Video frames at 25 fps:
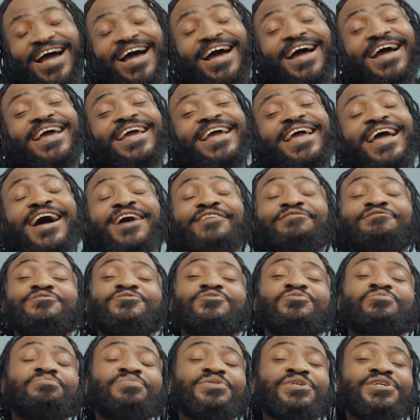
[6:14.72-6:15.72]
I have
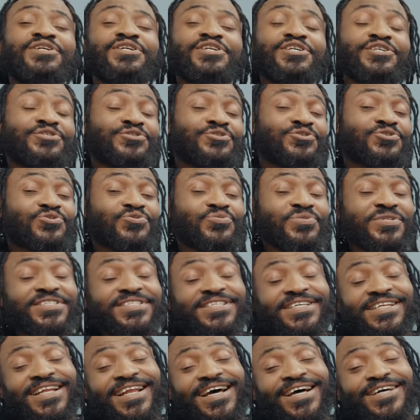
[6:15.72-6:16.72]
to be in
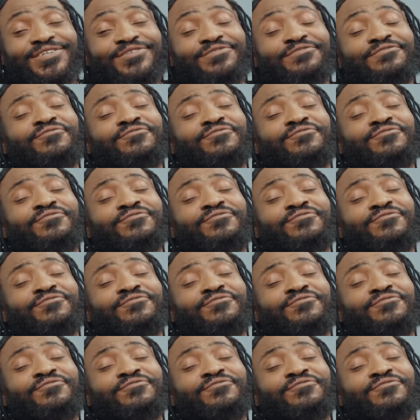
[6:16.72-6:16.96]
Switzerland